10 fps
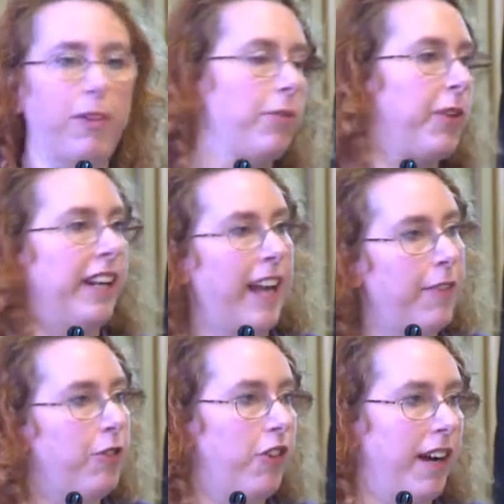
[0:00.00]
whether we're going to
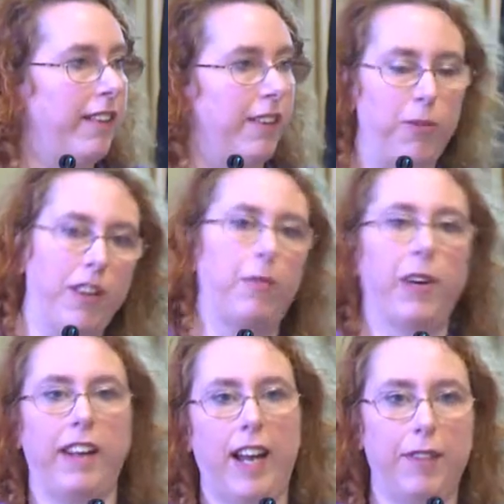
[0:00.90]
have Trident, whether
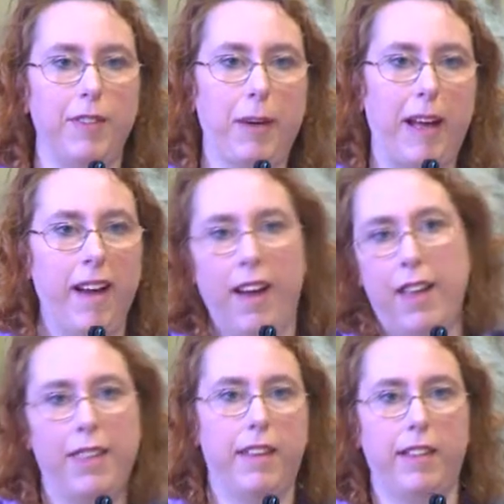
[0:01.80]
we're going to have
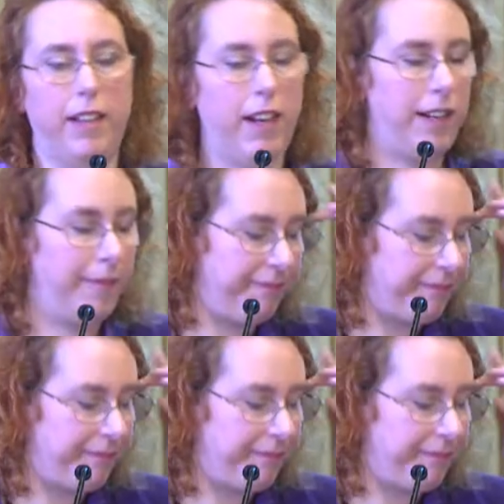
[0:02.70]
the